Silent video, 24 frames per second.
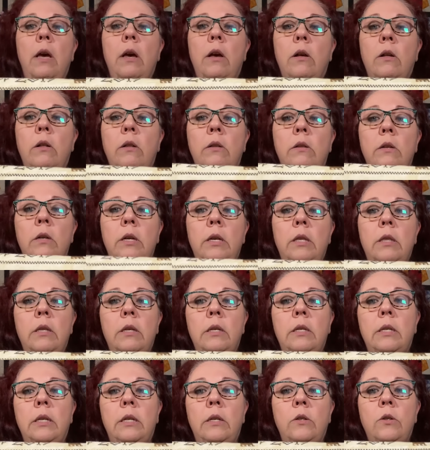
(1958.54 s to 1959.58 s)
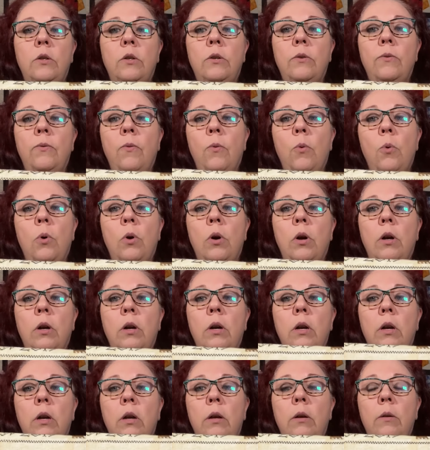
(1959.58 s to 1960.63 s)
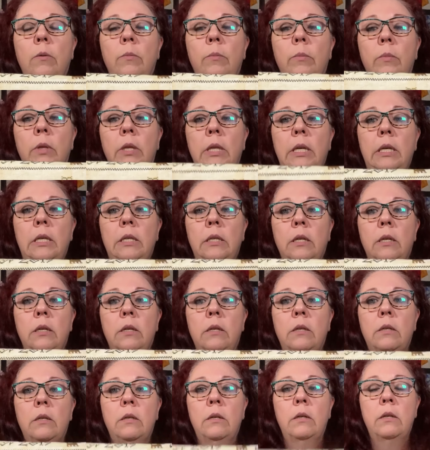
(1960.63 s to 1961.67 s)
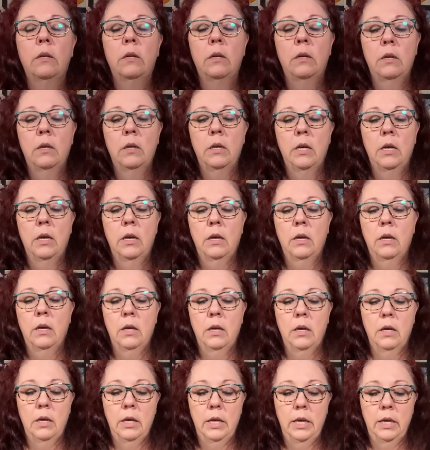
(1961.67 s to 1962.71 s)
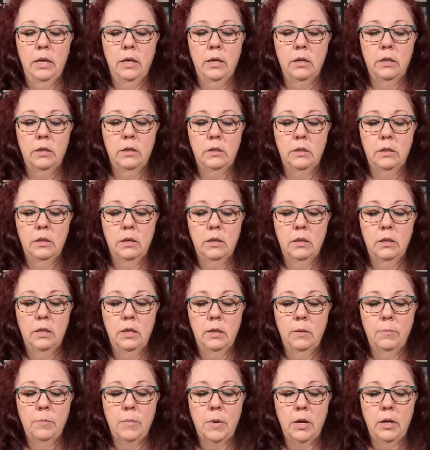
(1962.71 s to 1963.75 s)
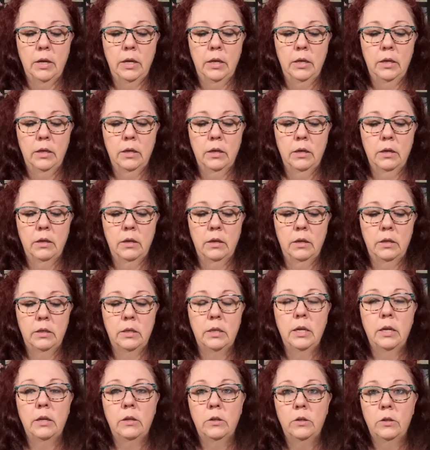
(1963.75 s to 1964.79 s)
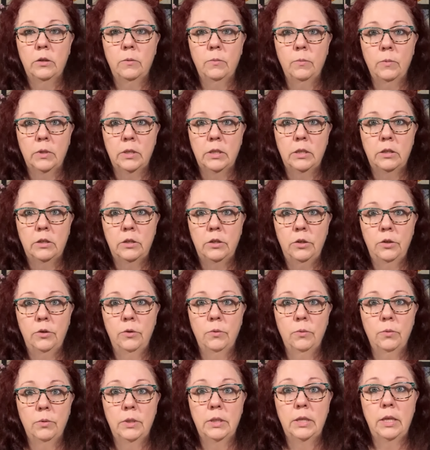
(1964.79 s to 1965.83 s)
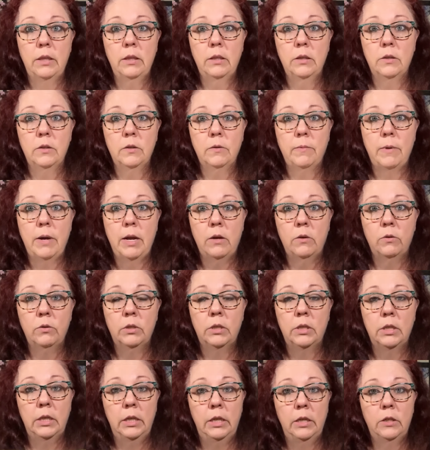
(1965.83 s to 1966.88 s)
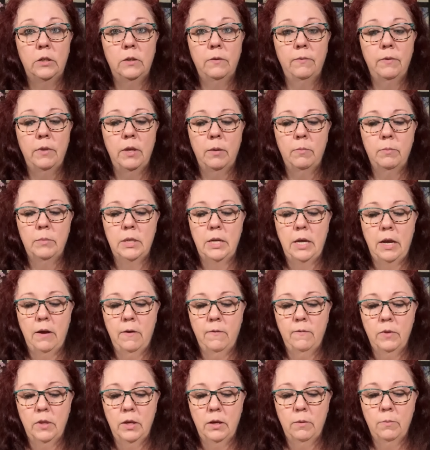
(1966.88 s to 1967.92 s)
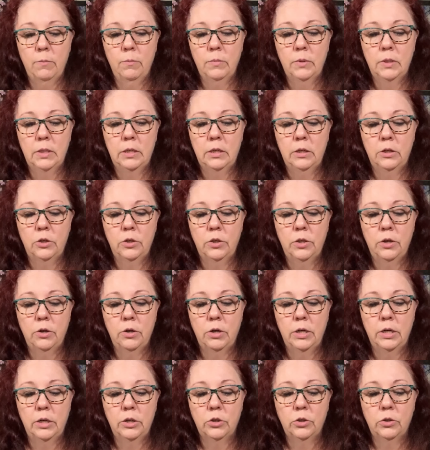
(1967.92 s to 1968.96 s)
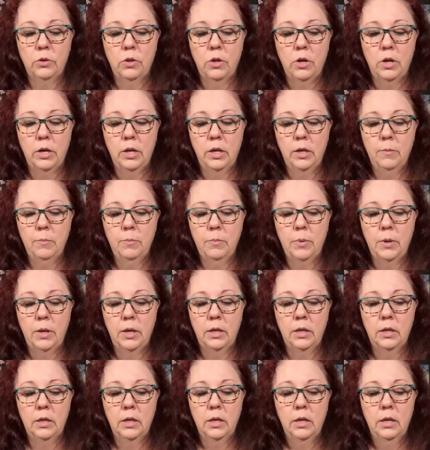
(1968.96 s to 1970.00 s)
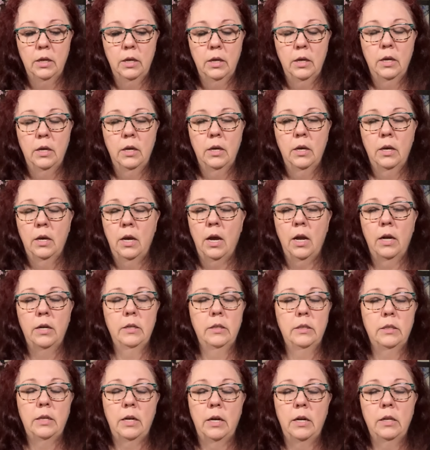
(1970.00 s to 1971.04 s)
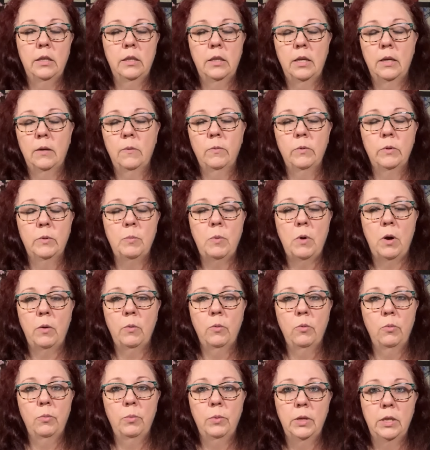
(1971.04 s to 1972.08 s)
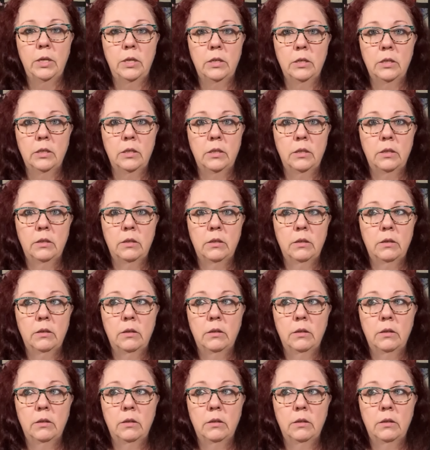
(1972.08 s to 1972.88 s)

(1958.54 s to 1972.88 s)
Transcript: L in the center for um, Lisa and then my intention was to send this around to each of them to have them stitch their initial on it but I decided that was probably just